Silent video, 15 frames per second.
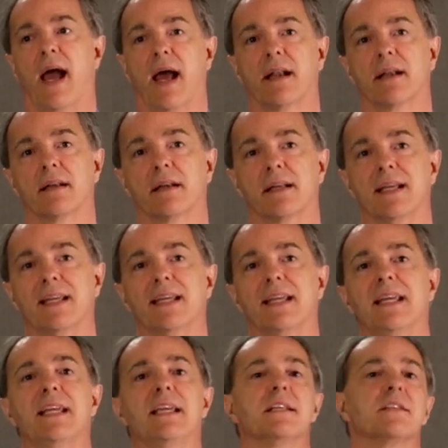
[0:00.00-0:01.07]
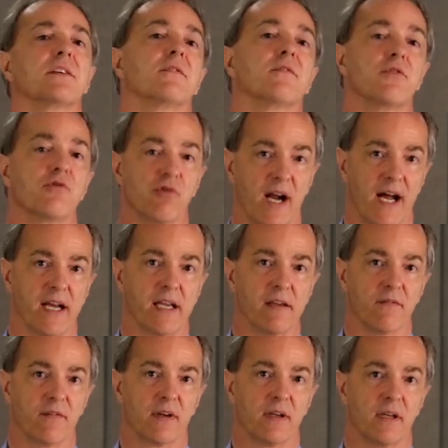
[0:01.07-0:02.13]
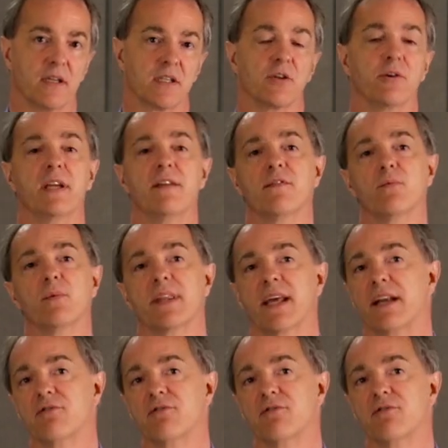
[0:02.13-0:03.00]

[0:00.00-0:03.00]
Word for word: and ease of drive. So even with